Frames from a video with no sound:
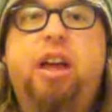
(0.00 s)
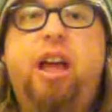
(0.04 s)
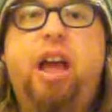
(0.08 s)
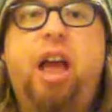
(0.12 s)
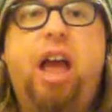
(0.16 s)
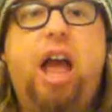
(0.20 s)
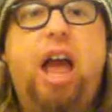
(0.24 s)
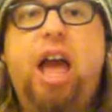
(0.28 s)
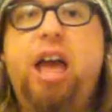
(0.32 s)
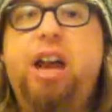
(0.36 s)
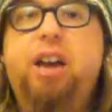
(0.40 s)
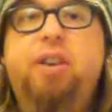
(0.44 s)

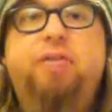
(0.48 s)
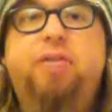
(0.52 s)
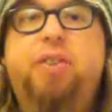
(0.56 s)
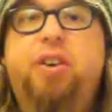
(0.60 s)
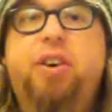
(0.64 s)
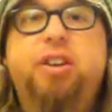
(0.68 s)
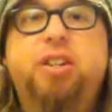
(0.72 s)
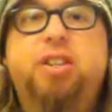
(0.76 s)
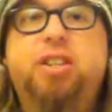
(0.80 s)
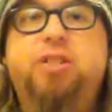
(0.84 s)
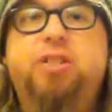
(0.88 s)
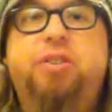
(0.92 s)

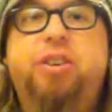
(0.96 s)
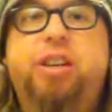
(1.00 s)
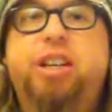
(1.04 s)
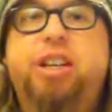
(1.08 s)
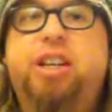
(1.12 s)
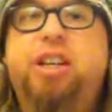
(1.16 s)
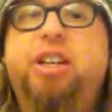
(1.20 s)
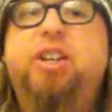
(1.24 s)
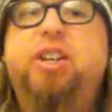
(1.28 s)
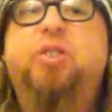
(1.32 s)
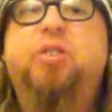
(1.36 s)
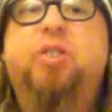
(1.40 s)
anniversary.
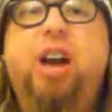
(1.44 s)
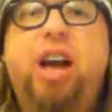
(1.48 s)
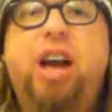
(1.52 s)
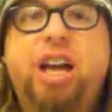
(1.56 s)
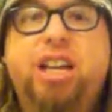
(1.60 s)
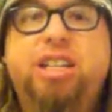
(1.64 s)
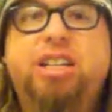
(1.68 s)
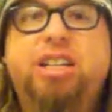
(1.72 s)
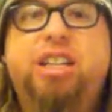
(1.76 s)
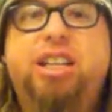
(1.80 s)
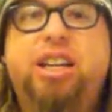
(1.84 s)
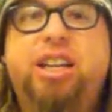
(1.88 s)

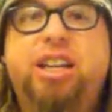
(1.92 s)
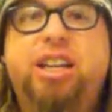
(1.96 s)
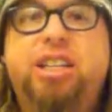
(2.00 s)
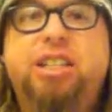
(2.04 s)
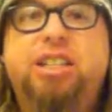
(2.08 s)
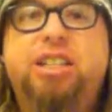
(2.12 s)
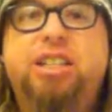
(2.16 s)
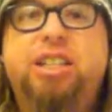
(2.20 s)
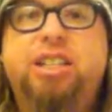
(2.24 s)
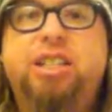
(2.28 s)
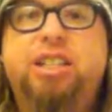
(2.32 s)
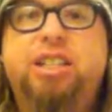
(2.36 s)

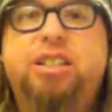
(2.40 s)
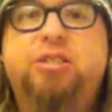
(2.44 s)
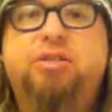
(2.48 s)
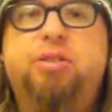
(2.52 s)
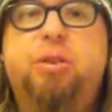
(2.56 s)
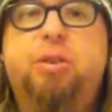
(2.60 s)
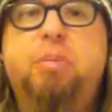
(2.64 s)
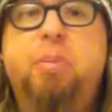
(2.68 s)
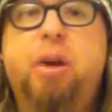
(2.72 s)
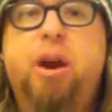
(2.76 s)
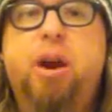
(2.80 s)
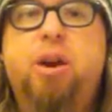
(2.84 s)
Congratulations,
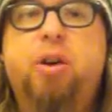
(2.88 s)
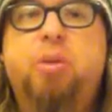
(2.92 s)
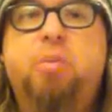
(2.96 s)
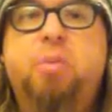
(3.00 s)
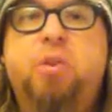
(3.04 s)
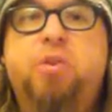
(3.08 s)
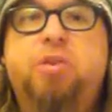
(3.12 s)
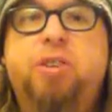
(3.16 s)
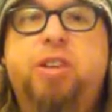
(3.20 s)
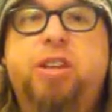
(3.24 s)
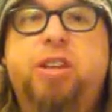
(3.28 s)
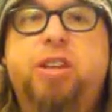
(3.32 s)
Romero
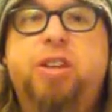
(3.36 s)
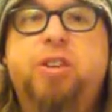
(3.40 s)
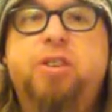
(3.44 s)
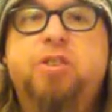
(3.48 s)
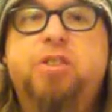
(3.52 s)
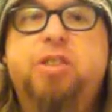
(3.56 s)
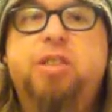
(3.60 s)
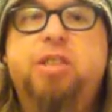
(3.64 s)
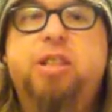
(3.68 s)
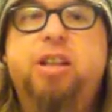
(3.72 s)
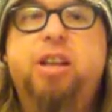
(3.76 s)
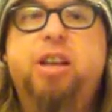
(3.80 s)
Movie
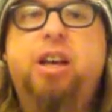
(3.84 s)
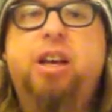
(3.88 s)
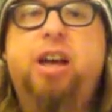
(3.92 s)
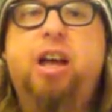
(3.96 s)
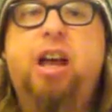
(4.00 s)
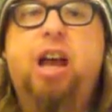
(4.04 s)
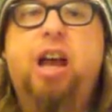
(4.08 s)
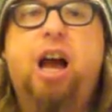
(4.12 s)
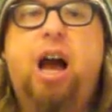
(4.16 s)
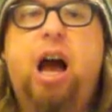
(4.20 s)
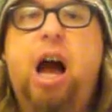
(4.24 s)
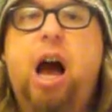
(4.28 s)
News.
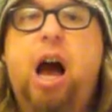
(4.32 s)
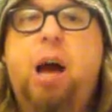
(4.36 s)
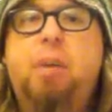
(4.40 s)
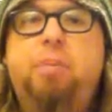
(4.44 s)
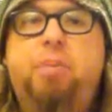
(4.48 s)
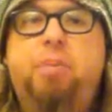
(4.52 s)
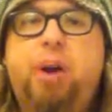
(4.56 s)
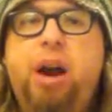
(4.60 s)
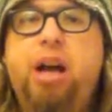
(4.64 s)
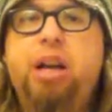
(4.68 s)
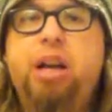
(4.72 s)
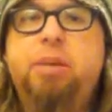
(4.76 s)
I'm
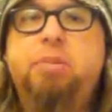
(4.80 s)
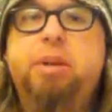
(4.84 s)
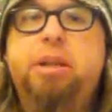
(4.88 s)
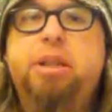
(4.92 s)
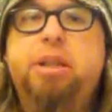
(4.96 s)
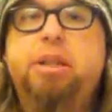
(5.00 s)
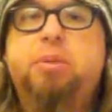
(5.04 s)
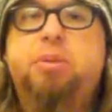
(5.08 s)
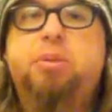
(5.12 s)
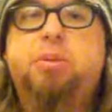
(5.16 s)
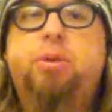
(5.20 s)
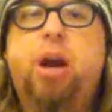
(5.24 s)
proud to be a
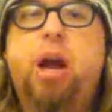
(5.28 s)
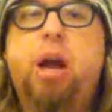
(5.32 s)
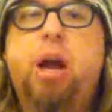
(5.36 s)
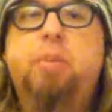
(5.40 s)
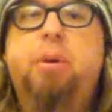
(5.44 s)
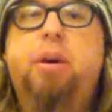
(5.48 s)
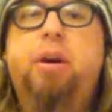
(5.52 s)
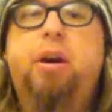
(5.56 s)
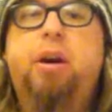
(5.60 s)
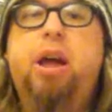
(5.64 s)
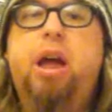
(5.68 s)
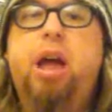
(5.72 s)

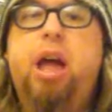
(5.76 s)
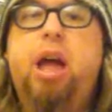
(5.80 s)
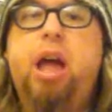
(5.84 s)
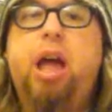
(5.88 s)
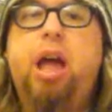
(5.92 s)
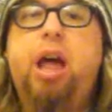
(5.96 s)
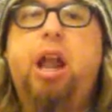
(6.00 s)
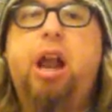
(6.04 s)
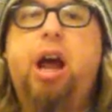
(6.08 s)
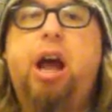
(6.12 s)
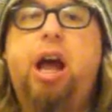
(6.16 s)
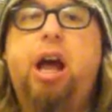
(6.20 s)
subscriber,
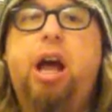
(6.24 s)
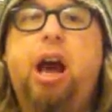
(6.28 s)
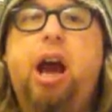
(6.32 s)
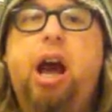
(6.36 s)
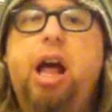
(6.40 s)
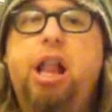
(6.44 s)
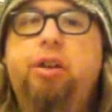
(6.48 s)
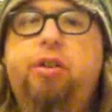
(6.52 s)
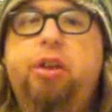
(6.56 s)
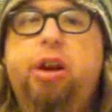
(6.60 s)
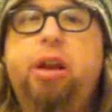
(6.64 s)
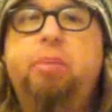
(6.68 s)
and I
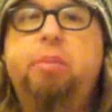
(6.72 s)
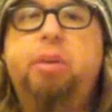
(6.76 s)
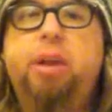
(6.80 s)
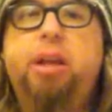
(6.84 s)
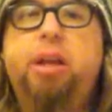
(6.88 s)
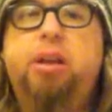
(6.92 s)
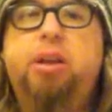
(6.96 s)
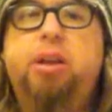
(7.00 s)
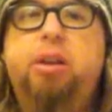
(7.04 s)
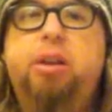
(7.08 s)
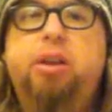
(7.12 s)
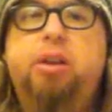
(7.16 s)
highly
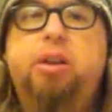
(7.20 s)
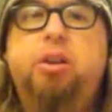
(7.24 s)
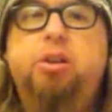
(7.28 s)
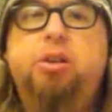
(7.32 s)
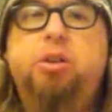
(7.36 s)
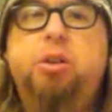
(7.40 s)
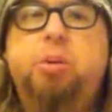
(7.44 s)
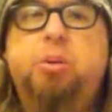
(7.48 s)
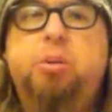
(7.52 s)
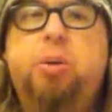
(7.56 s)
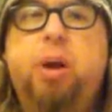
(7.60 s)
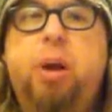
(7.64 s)
recommend you
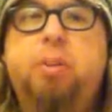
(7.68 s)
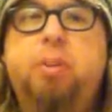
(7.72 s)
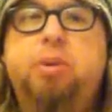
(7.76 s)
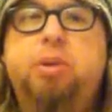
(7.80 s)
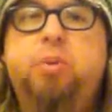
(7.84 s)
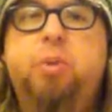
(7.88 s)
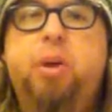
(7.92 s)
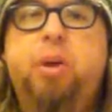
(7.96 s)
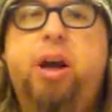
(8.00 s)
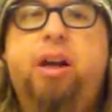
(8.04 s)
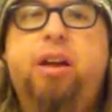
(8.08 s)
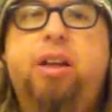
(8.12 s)
subscribe
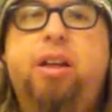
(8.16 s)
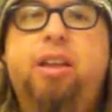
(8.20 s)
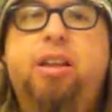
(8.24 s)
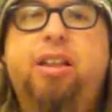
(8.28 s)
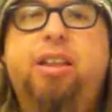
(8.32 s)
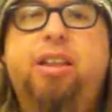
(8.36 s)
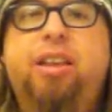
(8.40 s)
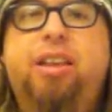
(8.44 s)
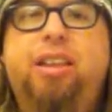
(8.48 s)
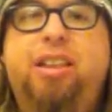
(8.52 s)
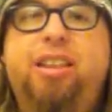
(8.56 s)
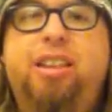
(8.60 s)
as well.
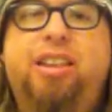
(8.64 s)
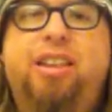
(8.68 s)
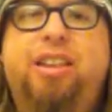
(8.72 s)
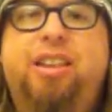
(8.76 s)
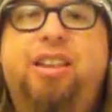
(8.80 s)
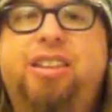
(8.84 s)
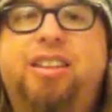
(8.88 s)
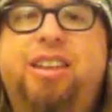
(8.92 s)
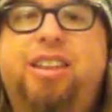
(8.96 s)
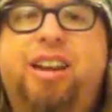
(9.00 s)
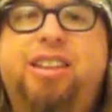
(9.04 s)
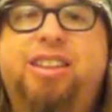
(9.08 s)

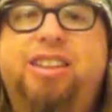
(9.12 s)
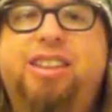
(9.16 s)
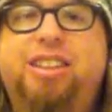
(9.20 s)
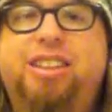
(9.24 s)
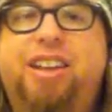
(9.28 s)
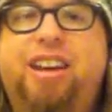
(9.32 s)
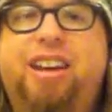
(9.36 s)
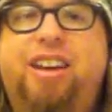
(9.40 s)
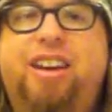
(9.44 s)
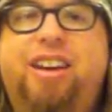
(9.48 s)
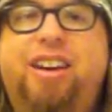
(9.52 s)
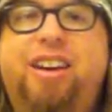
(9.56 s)
Talk to you
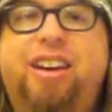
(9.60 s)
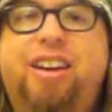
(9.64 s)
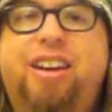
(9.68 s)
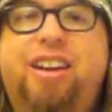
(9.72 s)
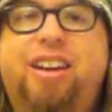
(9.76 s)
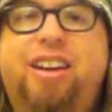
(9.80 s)
later.